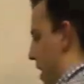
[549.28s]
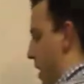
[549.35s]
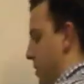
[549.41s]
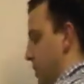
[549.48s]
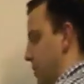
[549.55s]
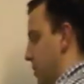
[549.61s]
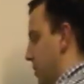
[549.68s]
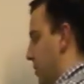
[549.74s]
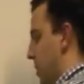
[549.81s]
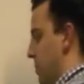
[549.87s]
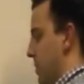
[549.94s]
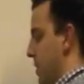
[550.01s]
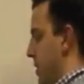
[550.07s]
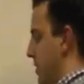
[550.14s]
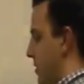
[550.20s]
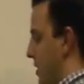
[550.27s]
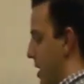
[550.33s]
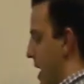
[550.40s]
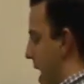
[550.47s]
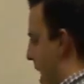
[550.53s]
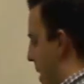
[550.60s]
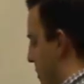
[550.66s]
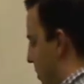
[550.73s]
And this is something that's going
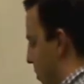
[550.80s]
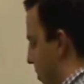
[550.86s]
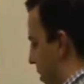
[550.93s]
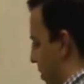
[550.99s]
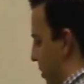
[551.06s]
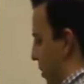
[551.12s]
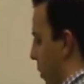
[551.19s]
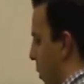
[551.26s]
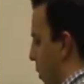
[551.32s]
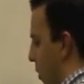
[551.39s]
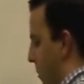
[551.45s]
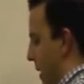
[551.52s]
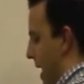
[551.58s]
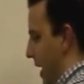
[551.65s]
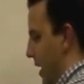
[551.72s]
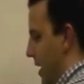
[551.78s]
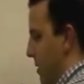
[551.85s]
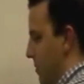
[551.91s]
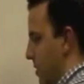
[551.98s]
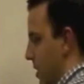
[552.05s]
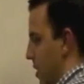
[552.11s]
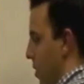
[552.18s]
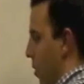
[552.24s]
to happen whether the quarterback
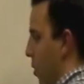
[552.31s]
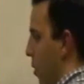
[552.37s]
keeps it